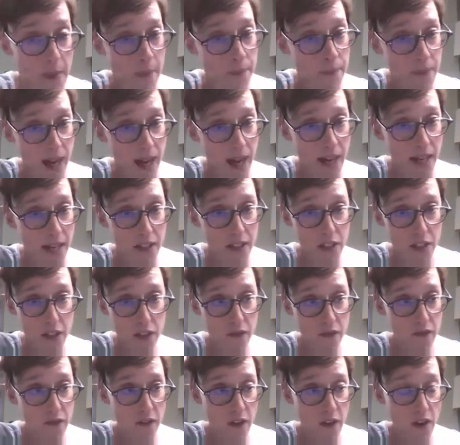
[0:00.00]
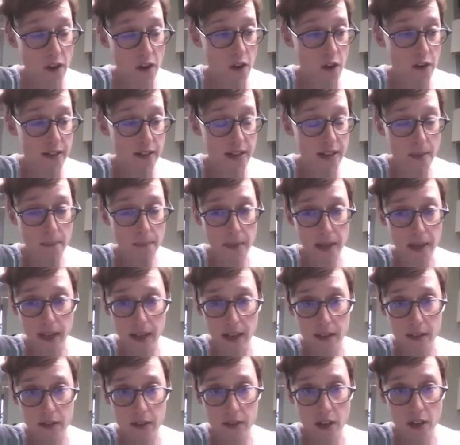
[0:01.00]
and you've sent me
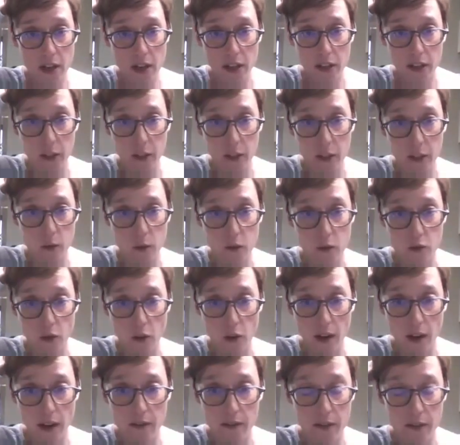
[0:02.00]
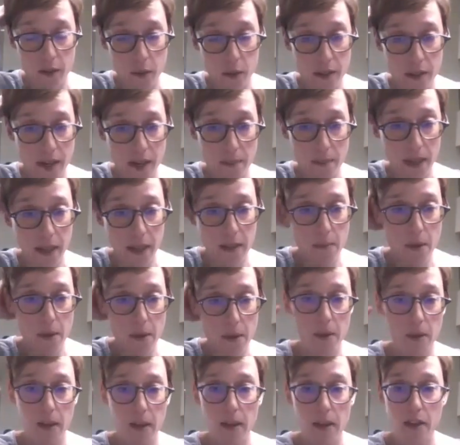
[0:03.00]
a Google Drive is what's happening at the
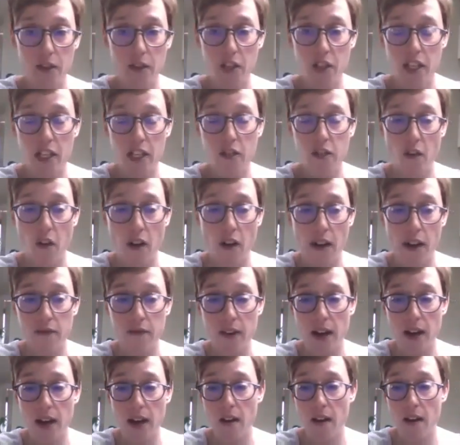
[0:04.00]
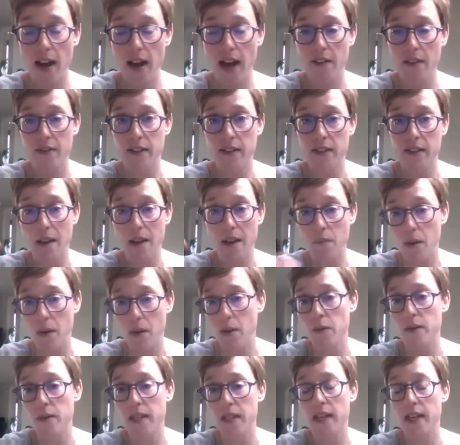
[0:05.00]
moment, a G Drive, and I have to
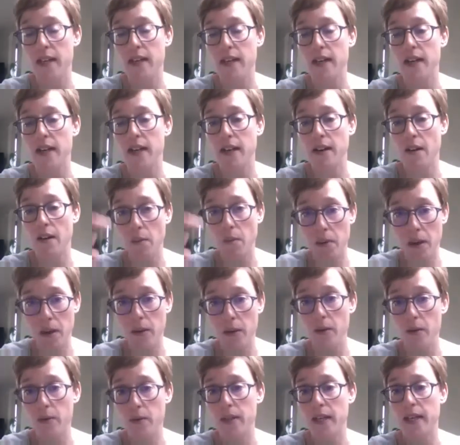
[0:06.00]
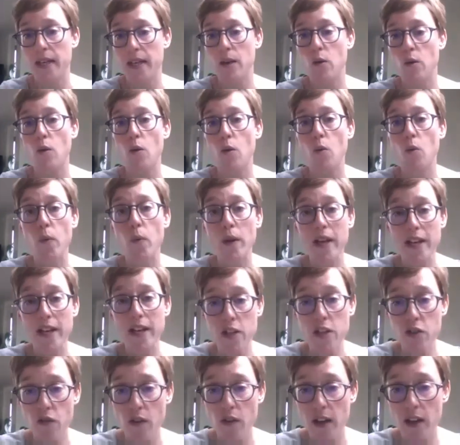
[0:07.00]
download it and upload it, or a
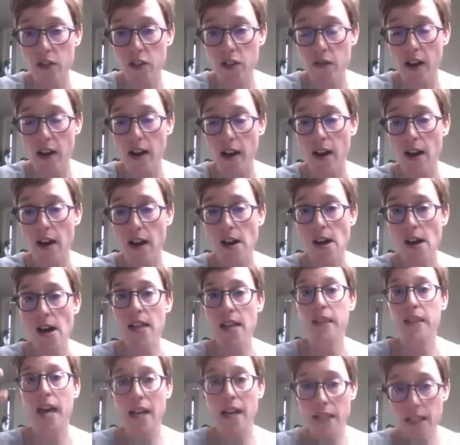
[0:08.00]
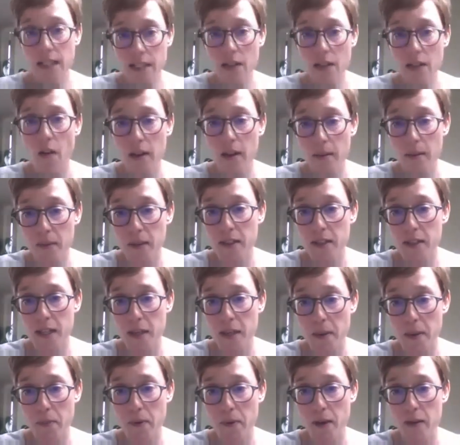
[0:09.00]
WeTransfer, that's a time
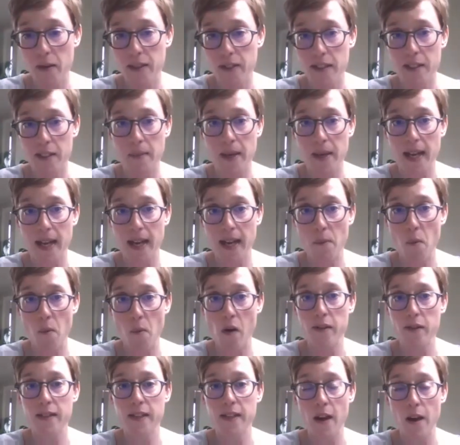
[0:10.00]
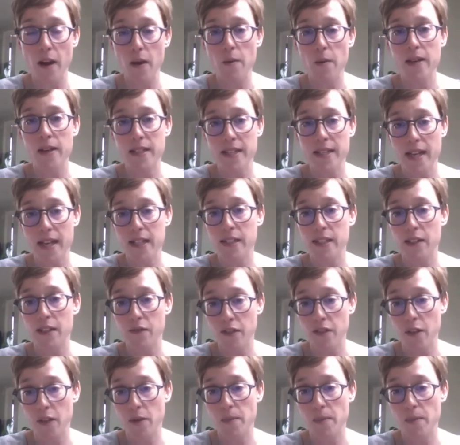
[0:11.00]
consuming process to me. And whilst it only takes a
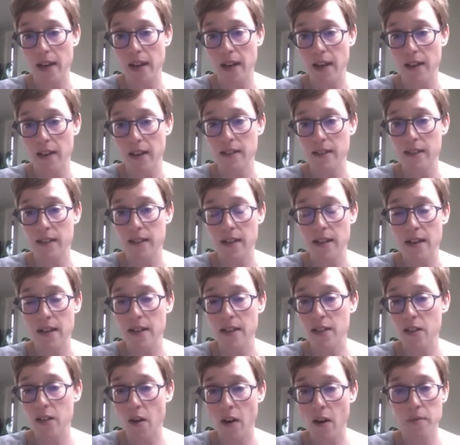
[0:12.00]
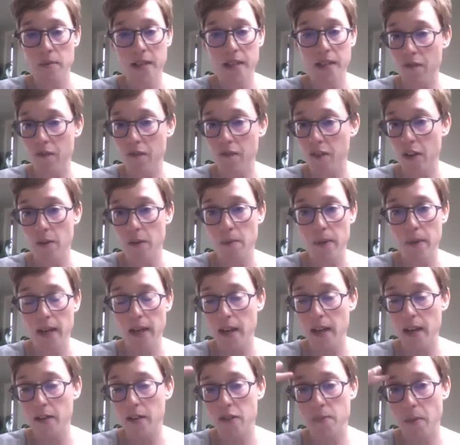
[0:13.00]
few minutes, times that few
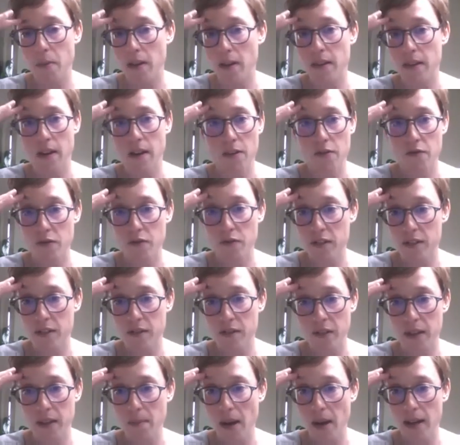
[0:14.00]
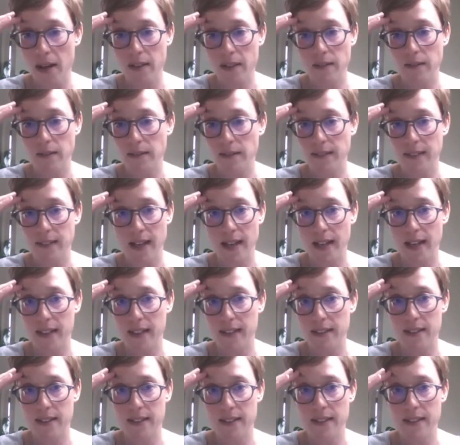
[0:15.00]
minutes by the hundreds of emails. And